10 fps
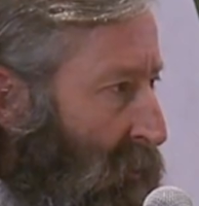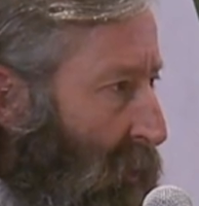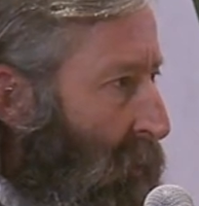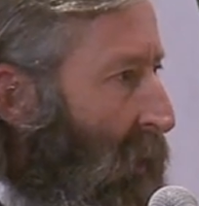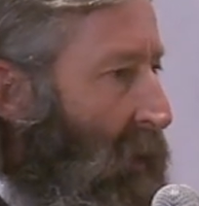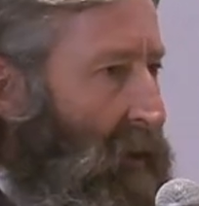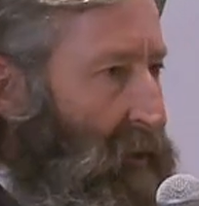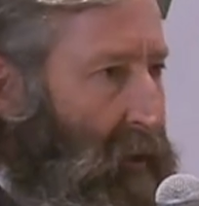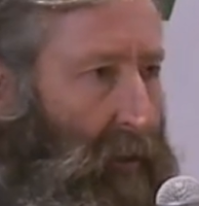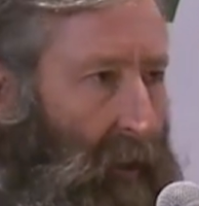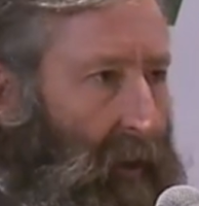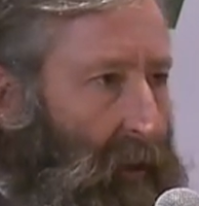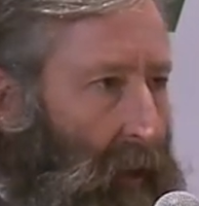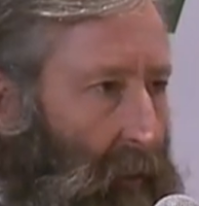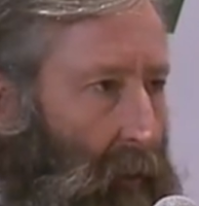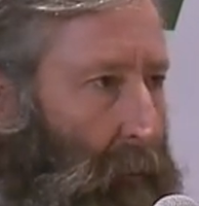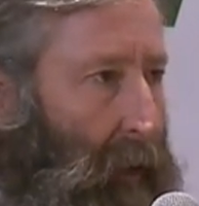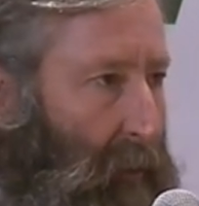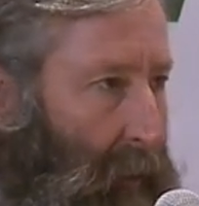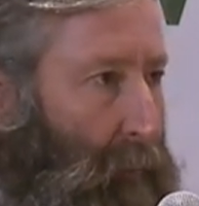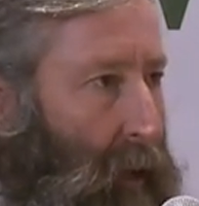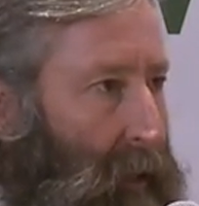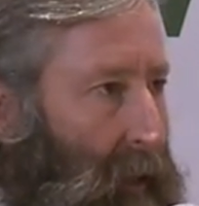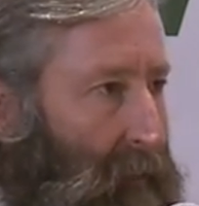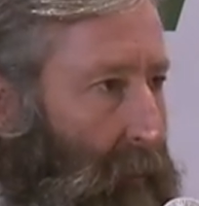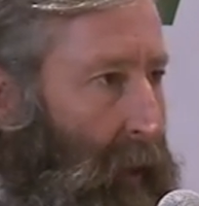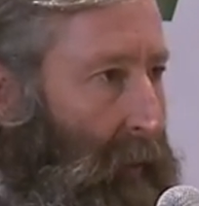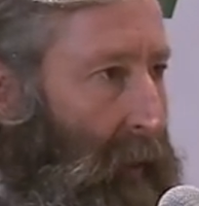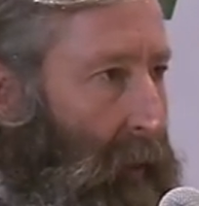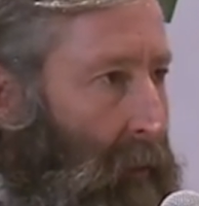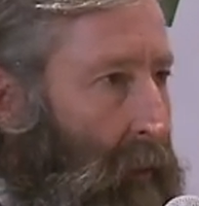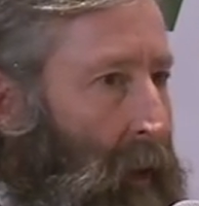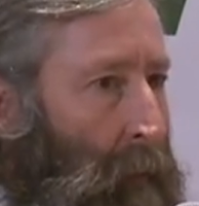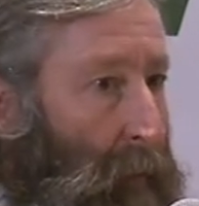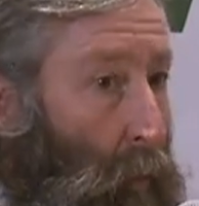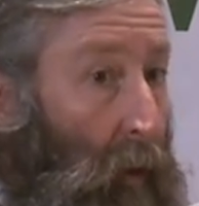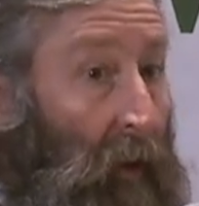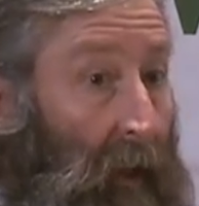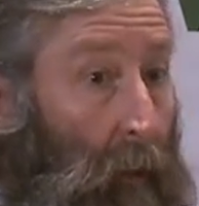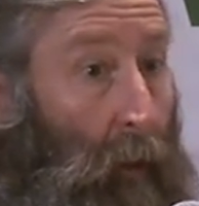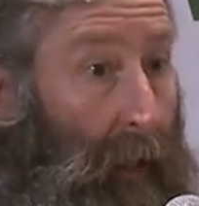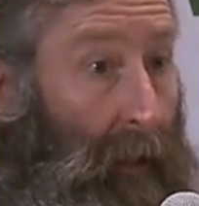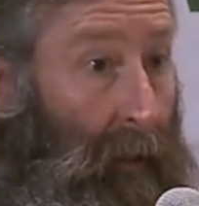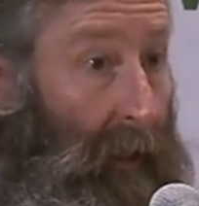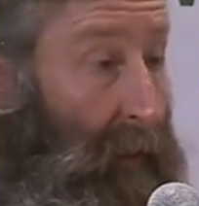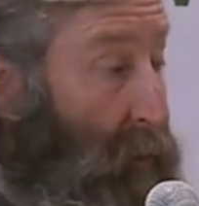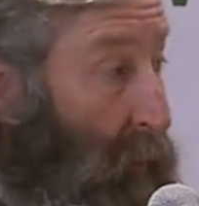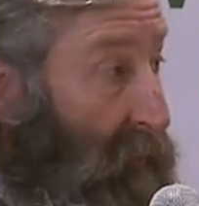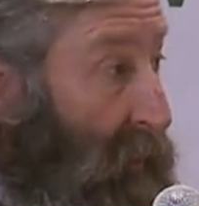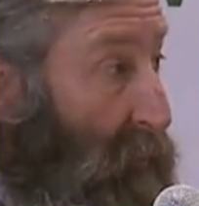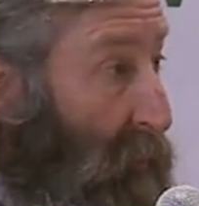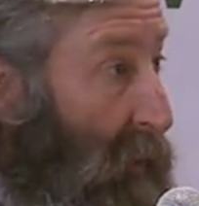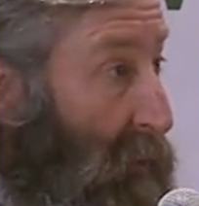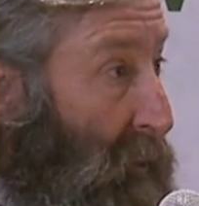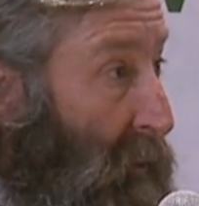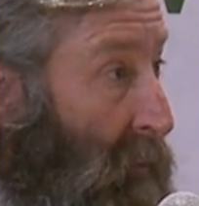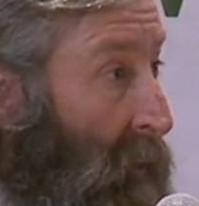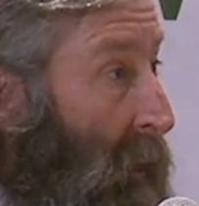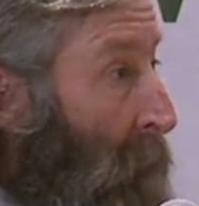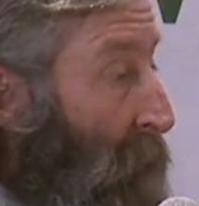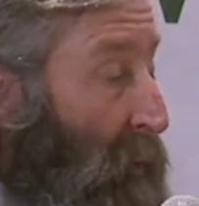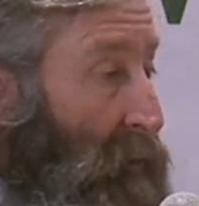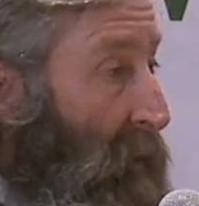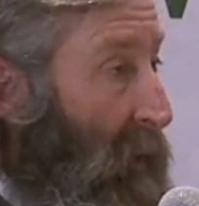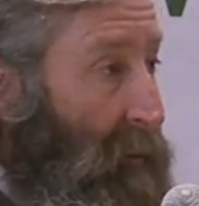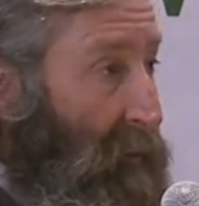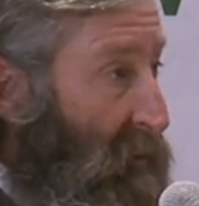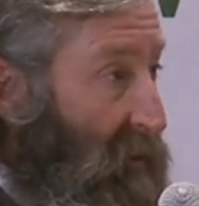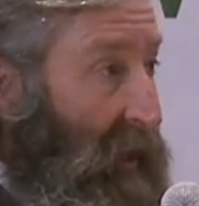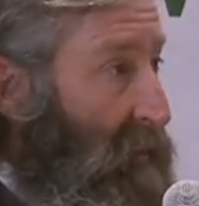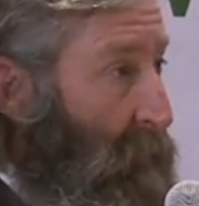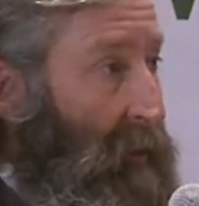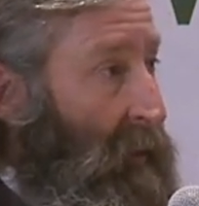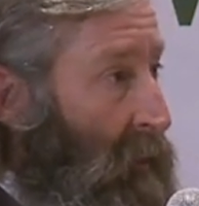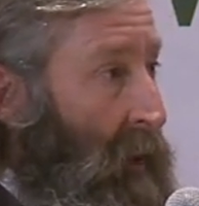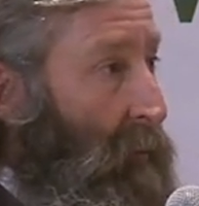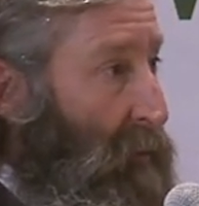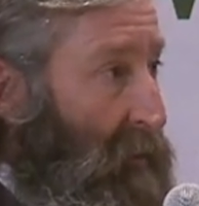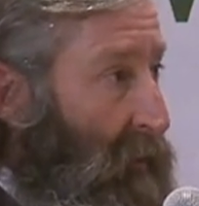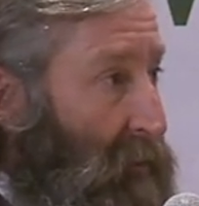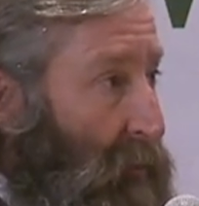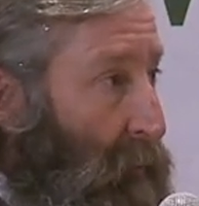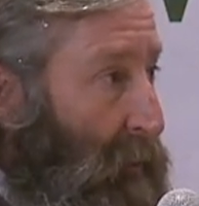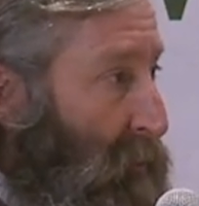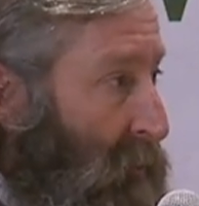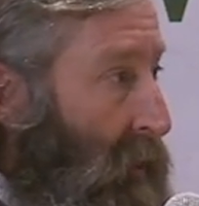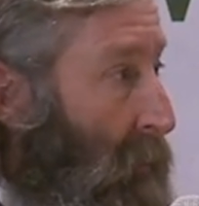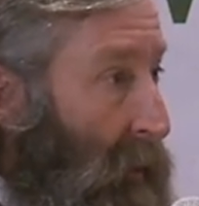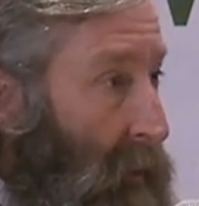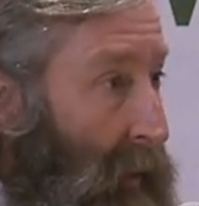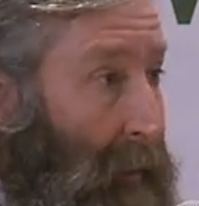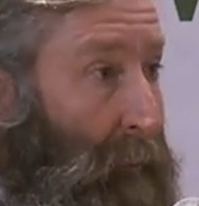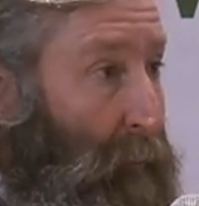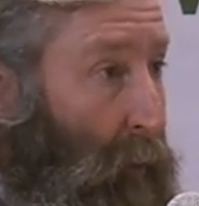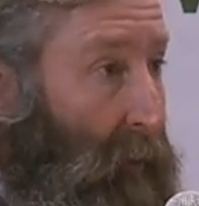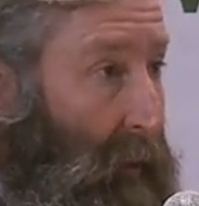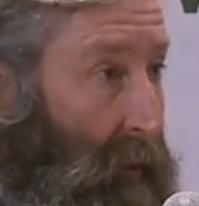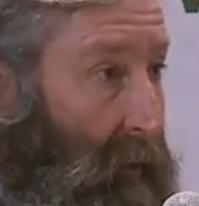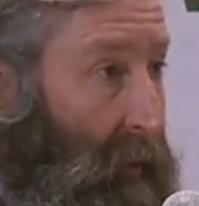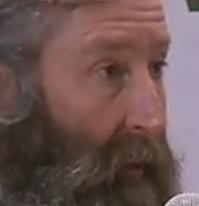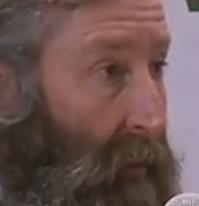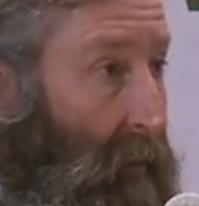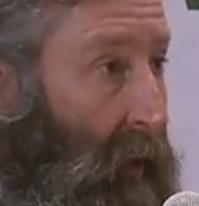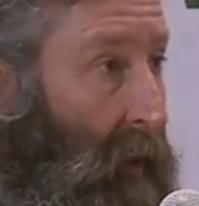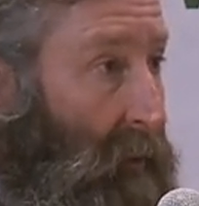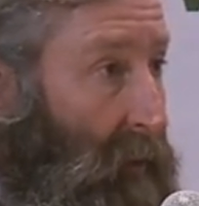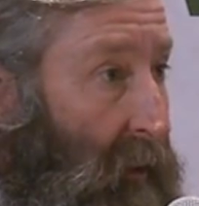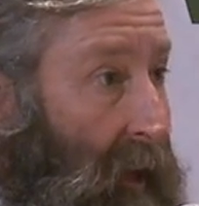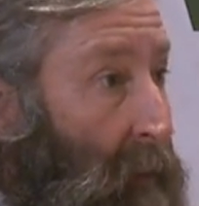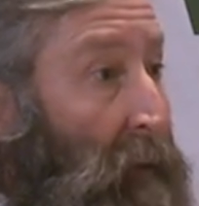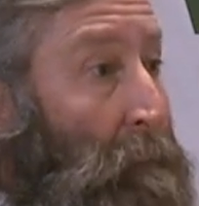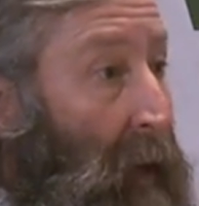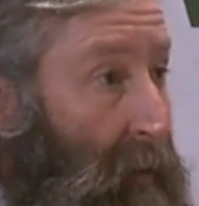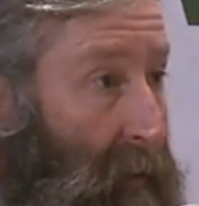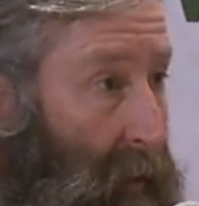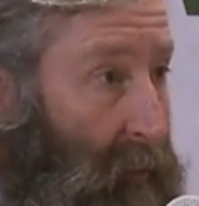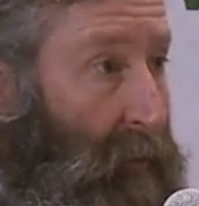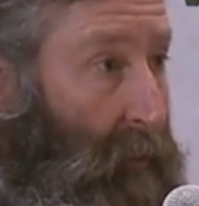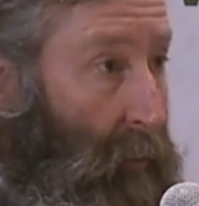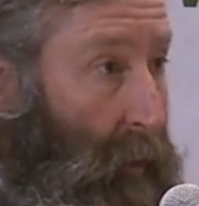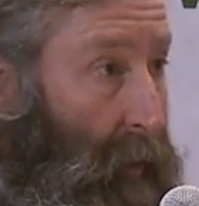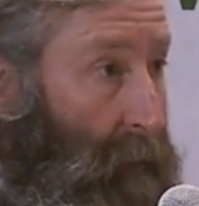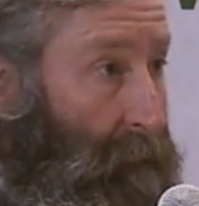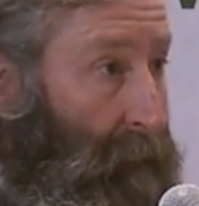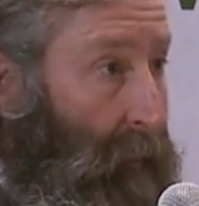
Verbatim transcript: So essentially, they've done a little better than break even right now. But we're liquidating that joint venture this year. There's another $6 million of distributions coming on that before the end of the year. So that'll be better than a two to one.